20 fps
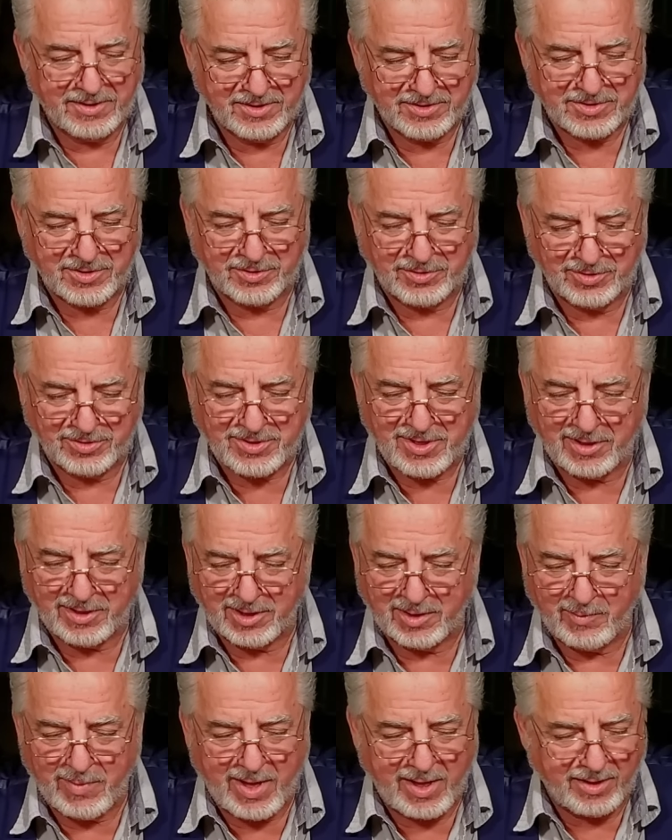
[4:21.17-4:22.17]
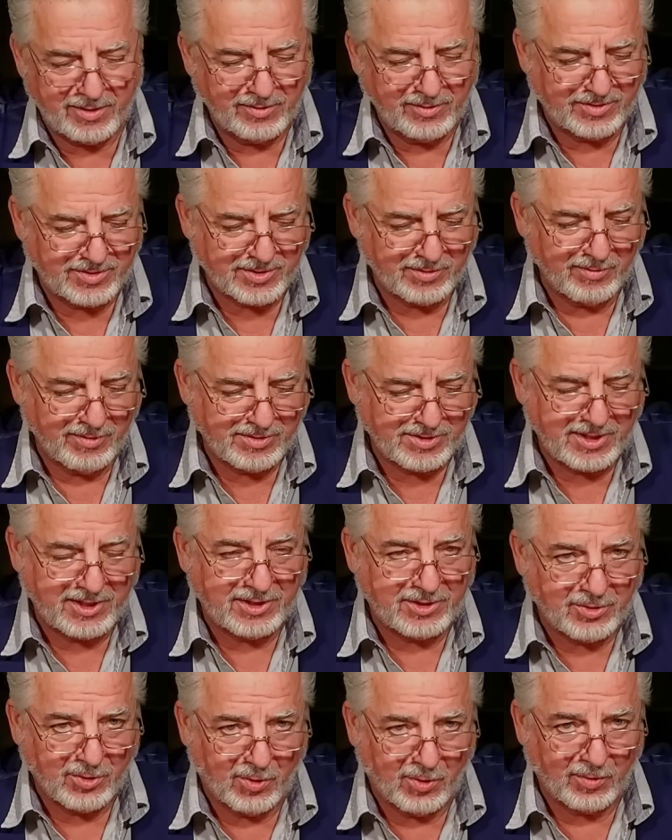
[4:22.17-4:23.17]
So you're talking about a new Series
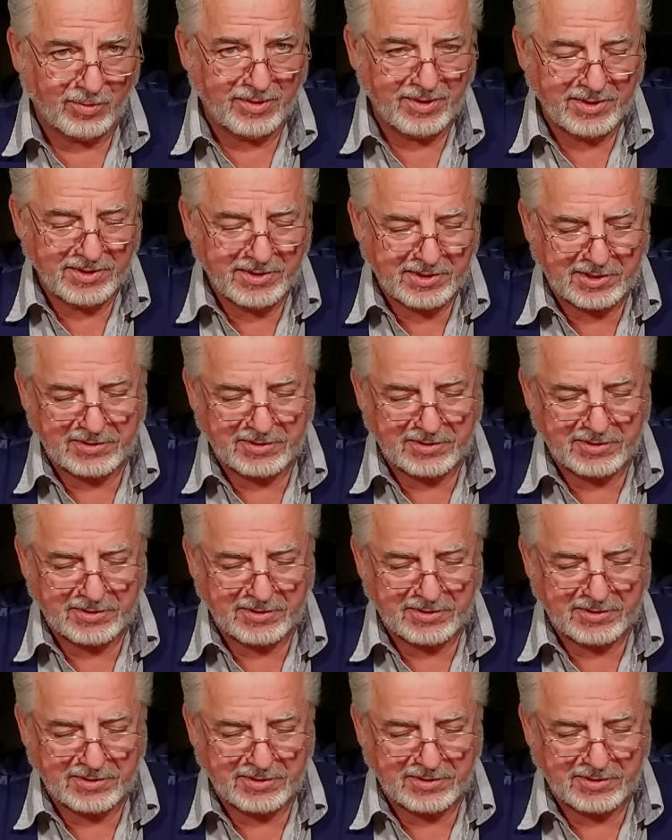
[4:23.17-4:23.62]
80 Colt,